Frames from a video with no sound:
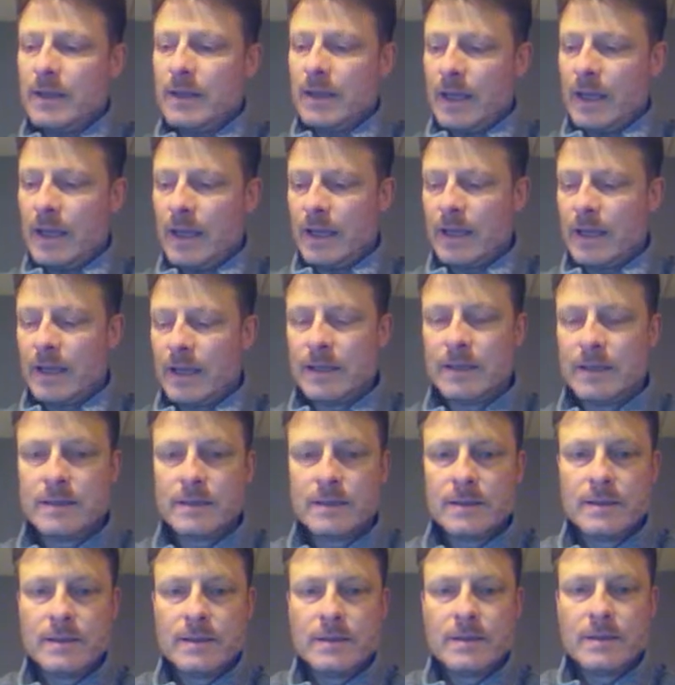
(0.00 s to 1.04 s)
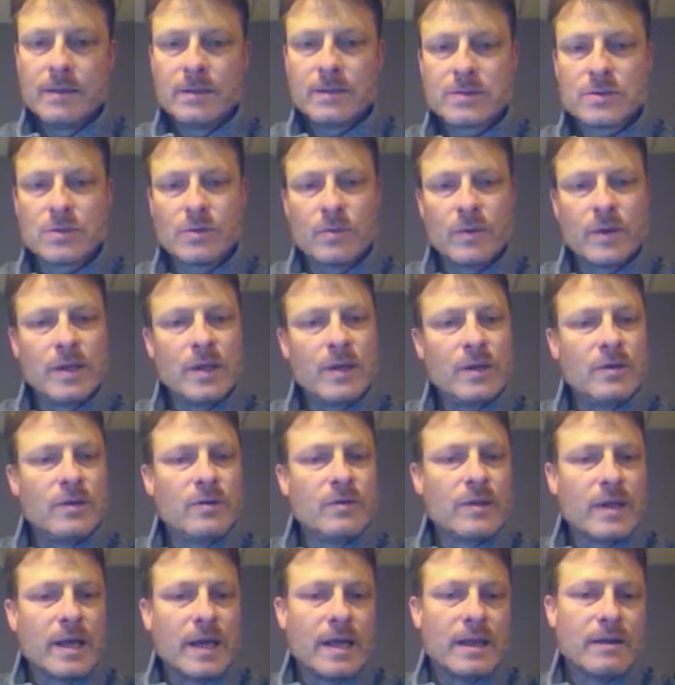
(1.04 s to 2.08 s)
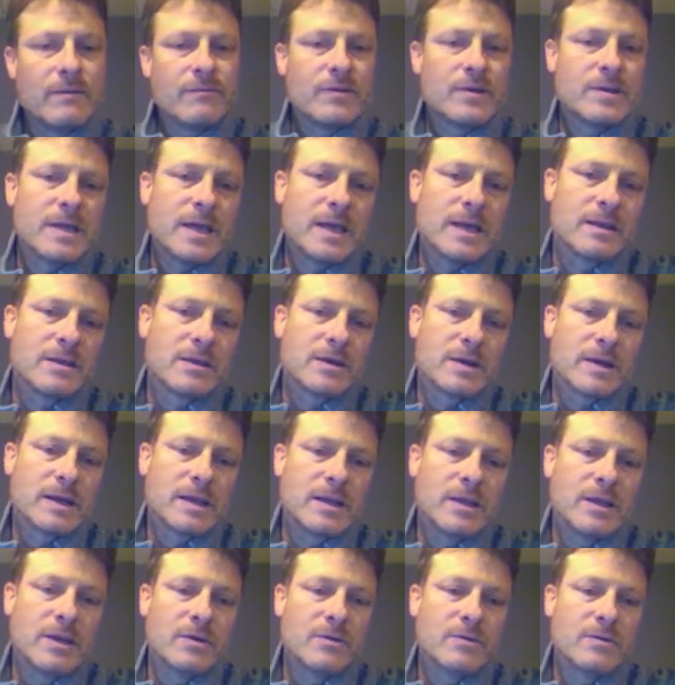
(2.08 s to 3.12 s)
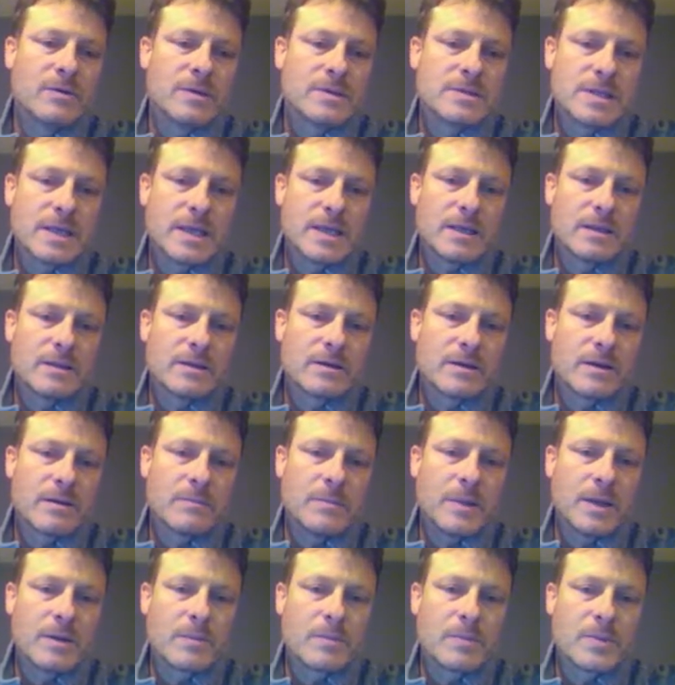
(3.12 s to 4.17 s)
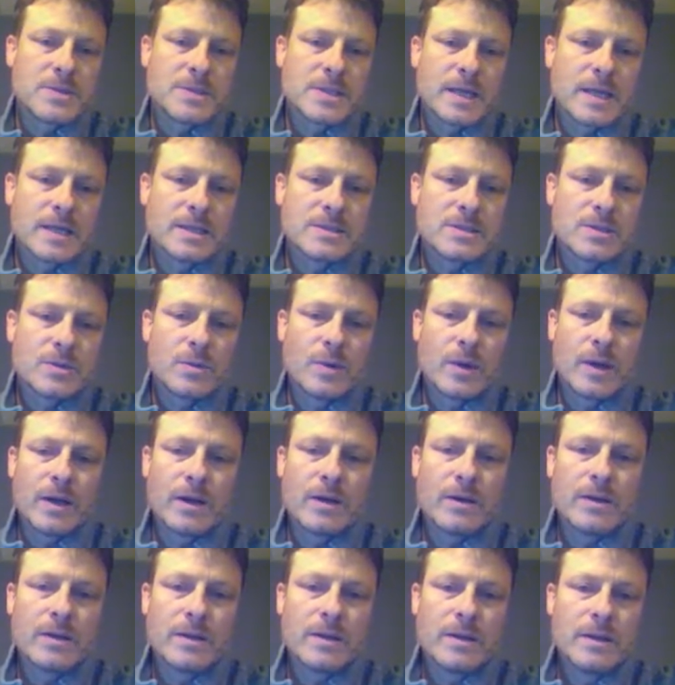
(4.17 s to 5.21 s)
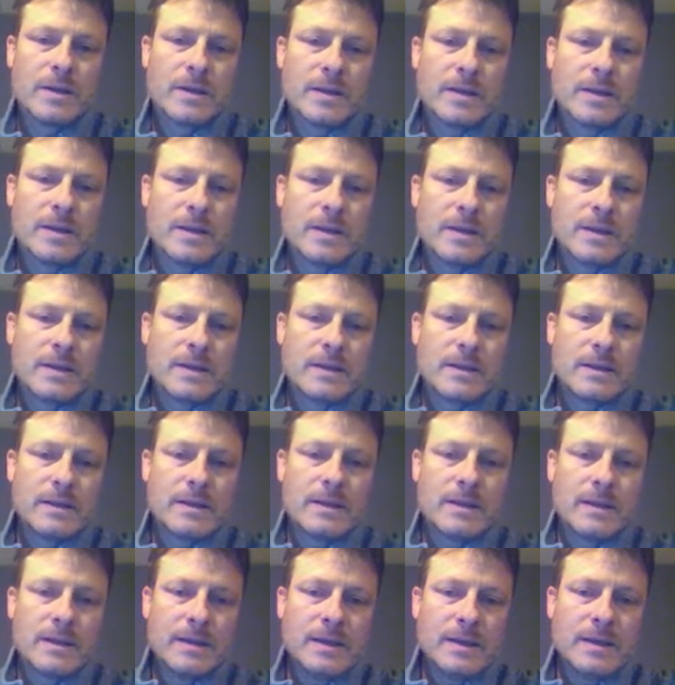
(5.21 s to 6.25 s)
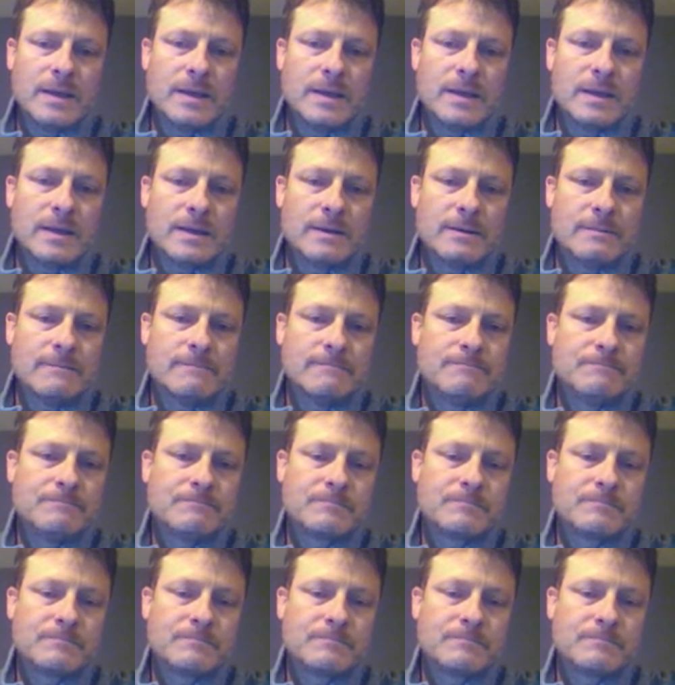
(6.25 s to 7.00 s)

And so when you do that, if you take a look at Newton as a kilogram meter per second squared, the